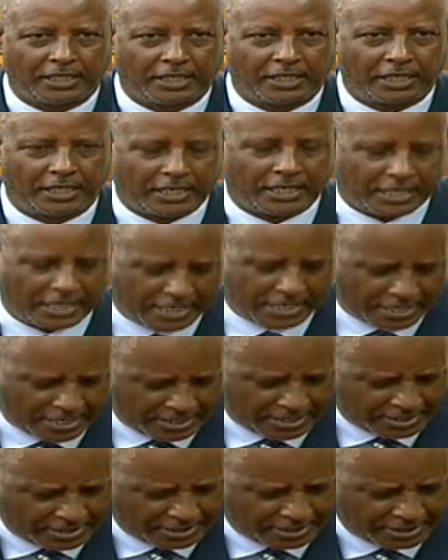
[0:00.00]

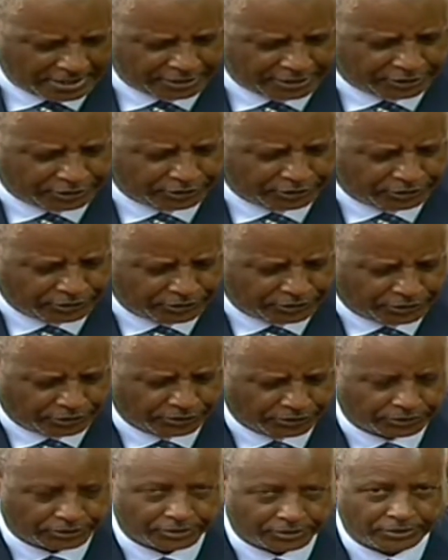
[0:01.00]
uh,
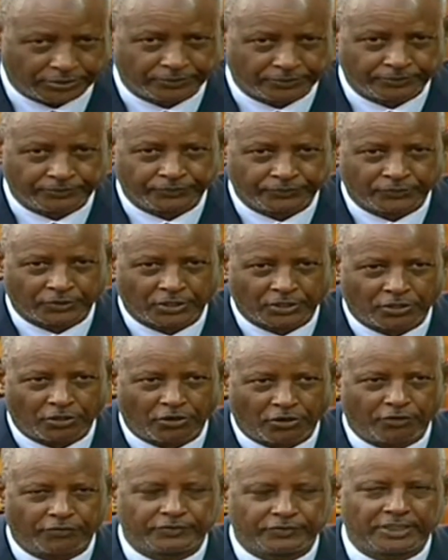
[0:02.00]
institutions
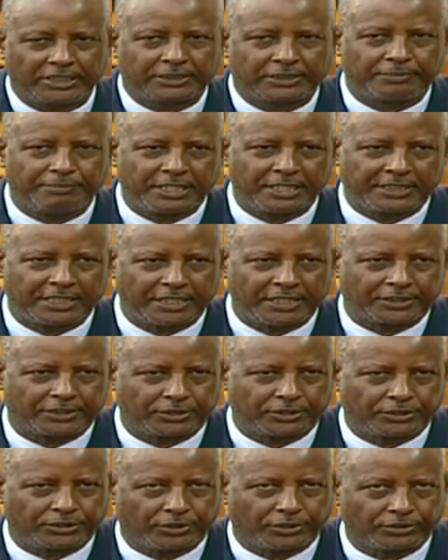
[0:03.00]
of these major
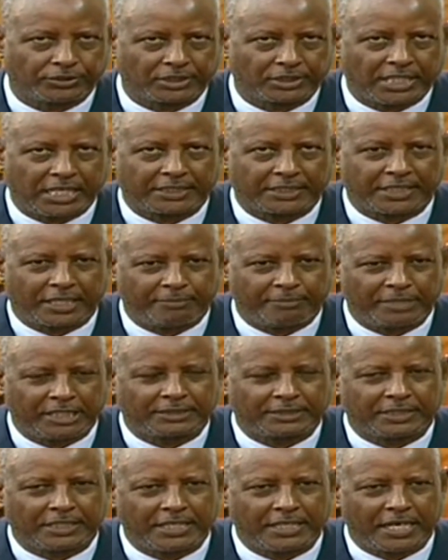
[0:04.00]
institutions that are
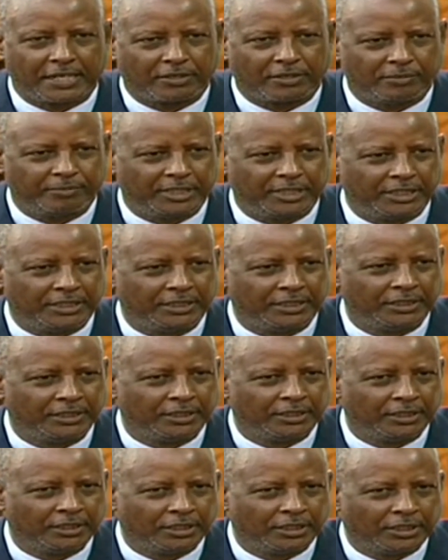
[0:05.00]
based in Nairobi
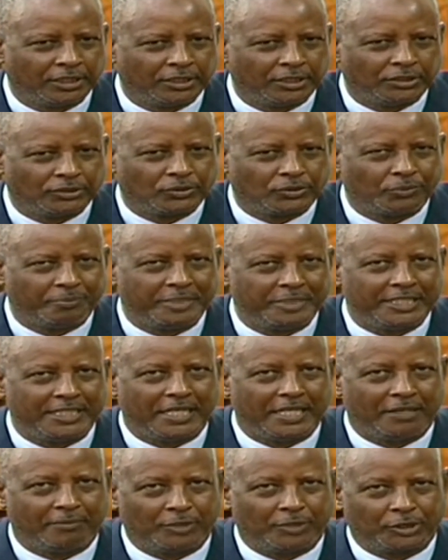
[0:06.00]
to be
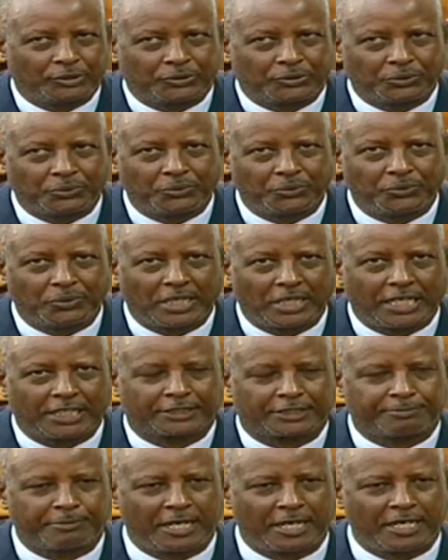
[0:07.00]
able to
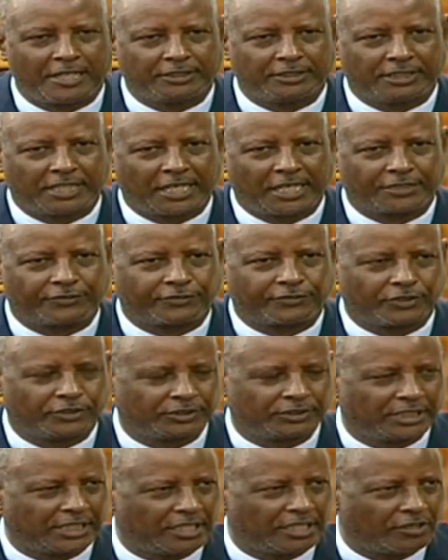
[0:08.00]
expand that
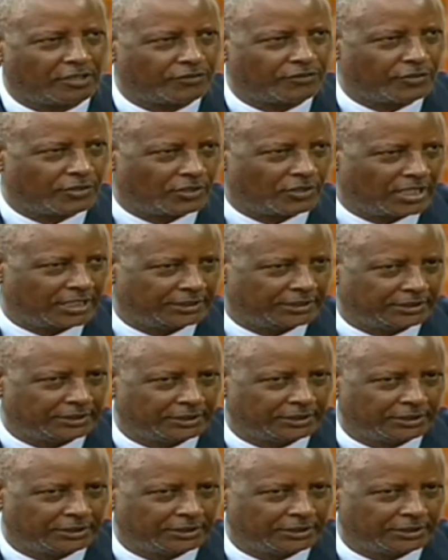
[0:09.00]
frontier of knowledge,